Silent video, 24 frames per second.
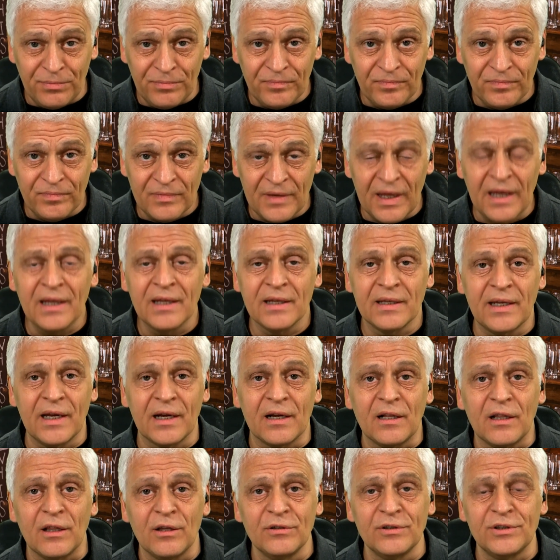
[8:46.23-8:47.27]
Get
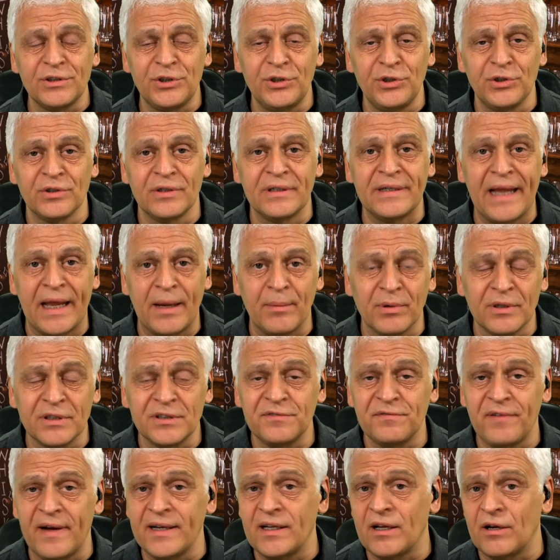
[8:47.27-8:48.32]
close to your neighbors. Find
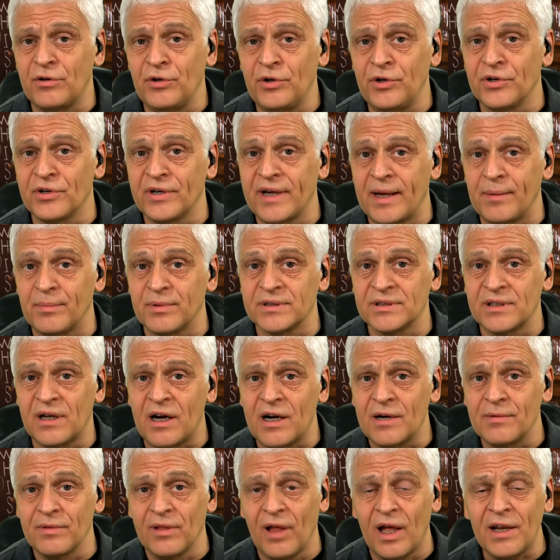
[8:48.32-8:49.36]
out who your neighbors are. A
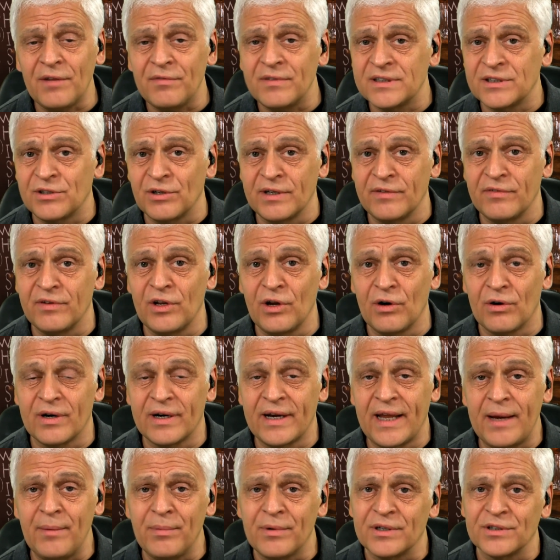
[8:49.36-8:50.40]
lot of us don't even know our
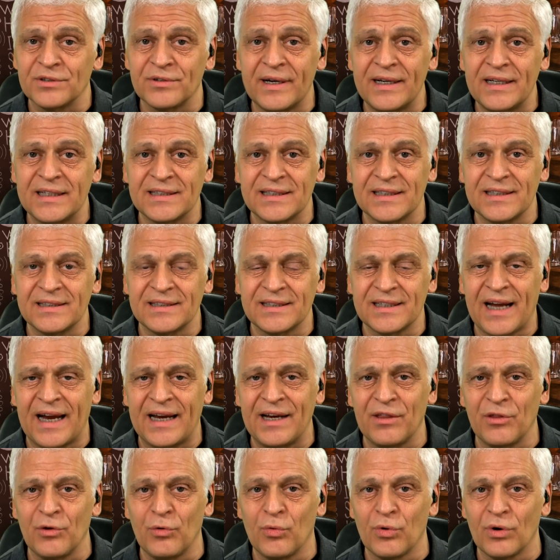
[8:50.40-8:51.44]
neighbors, right? It's kind of the
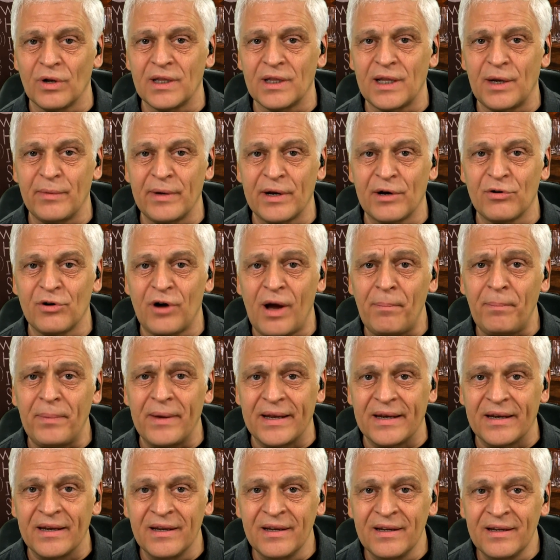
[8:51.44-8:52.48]
world that we grew up in.
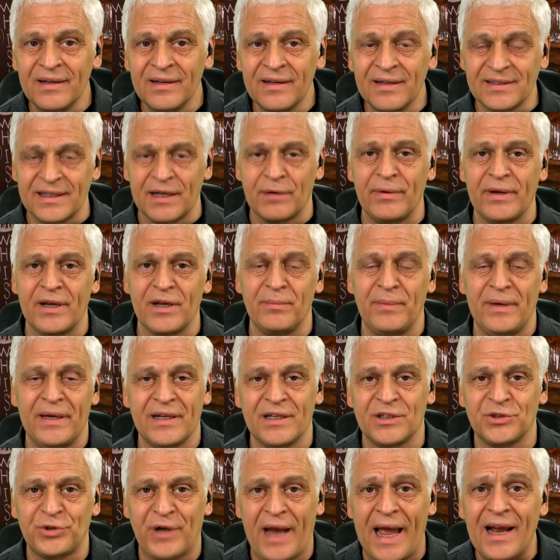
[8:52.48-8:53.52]
It's like we could be in a
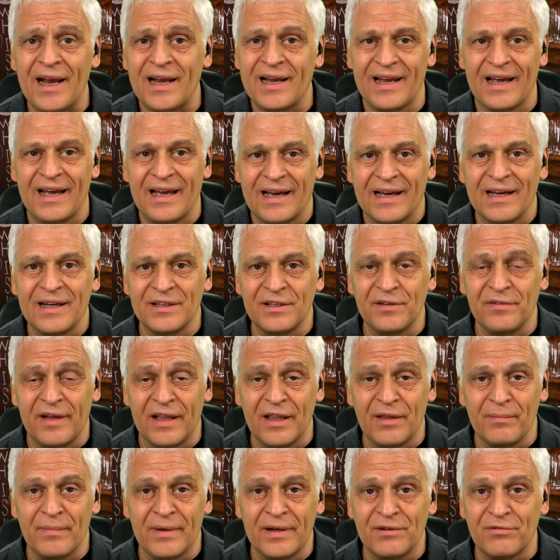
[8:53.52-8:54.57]
track development,
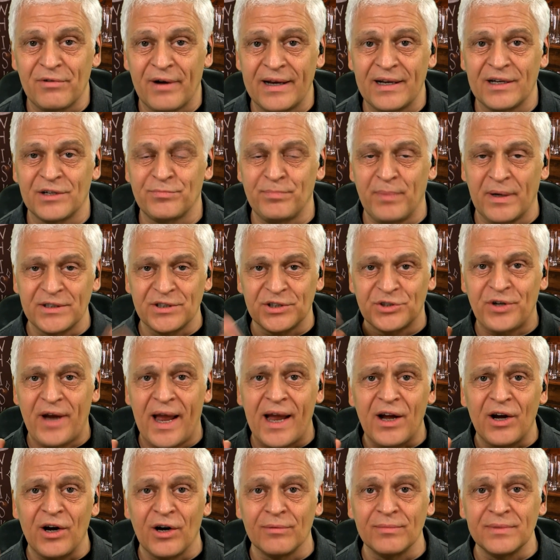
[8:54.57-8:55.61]
right? A bunch of track
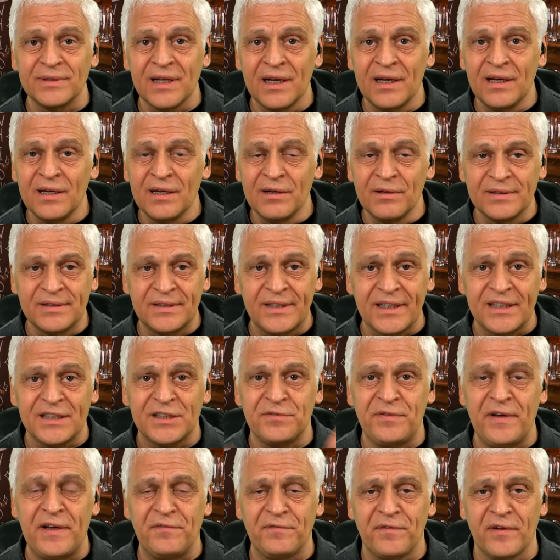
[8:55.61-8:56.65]
homes, 6 feet
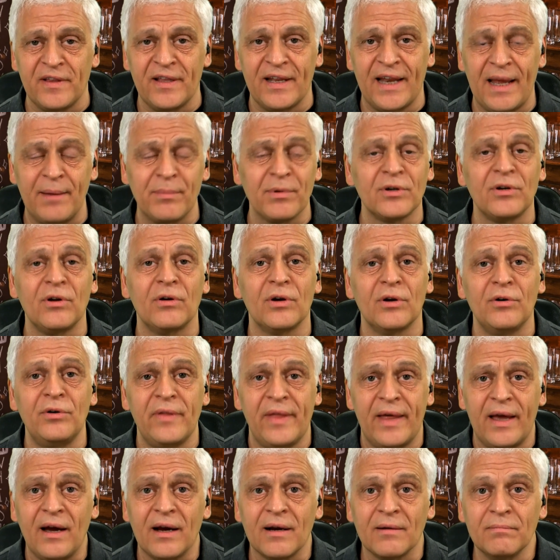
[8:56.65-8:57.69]
from the neighbor, don't know who they are.
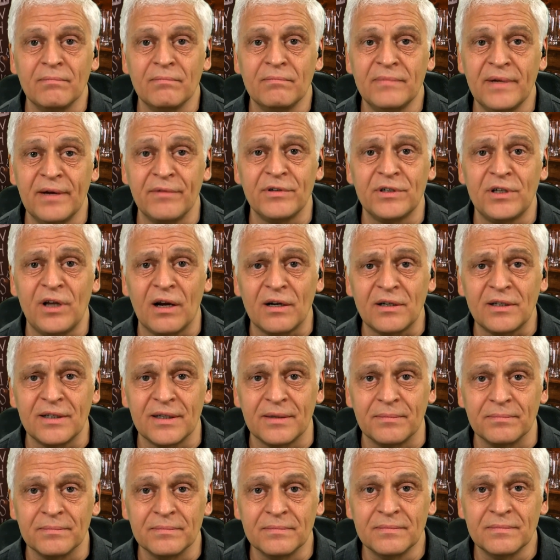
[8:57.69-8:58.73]
Never talk to them.
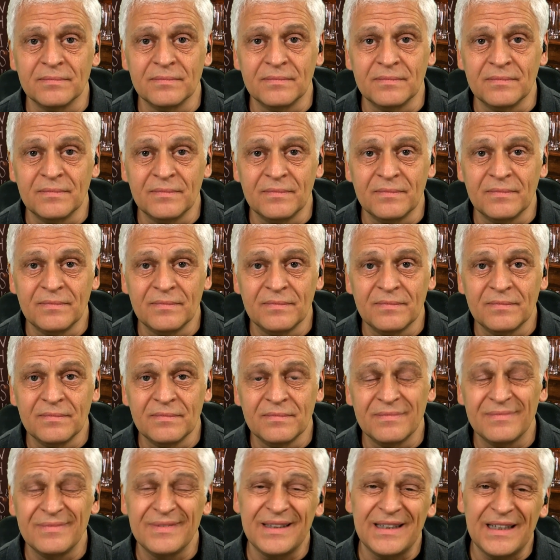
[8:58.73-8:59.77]

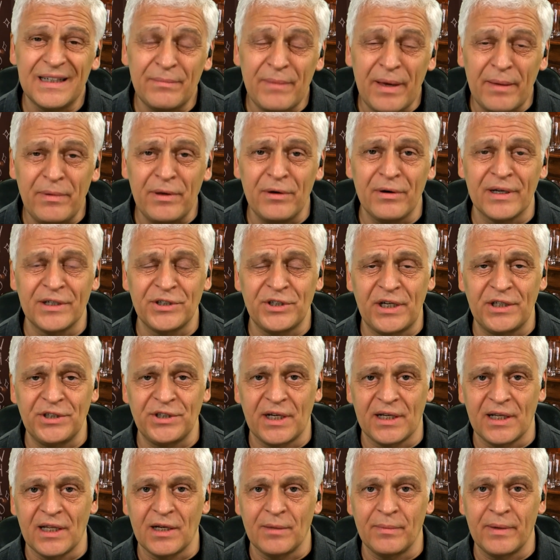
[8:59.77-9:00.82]
Maybe you want to change that a little
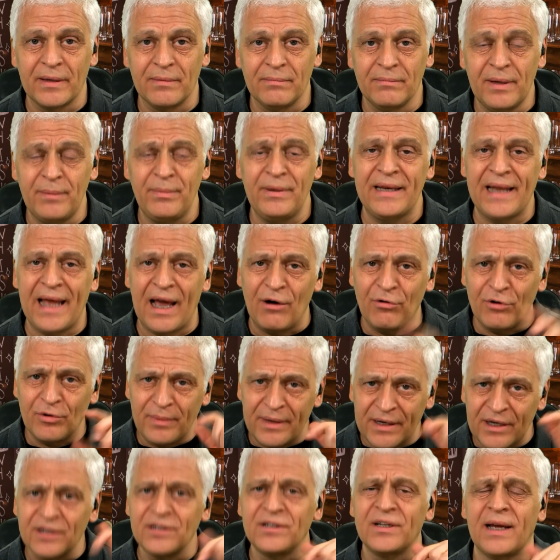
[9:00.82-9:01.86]
bit. Maybe now would be a good
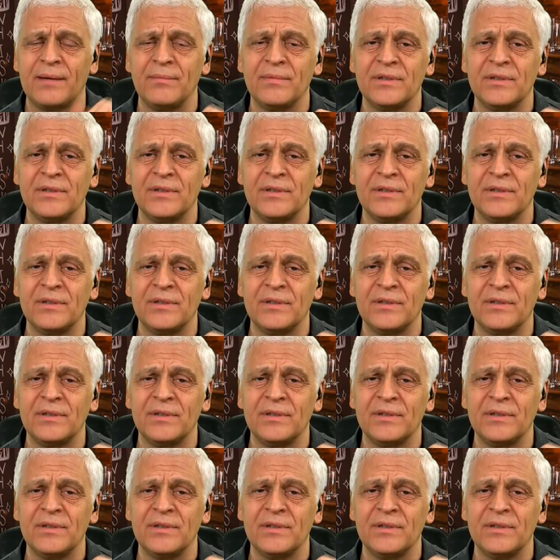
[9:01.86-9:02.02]
time to start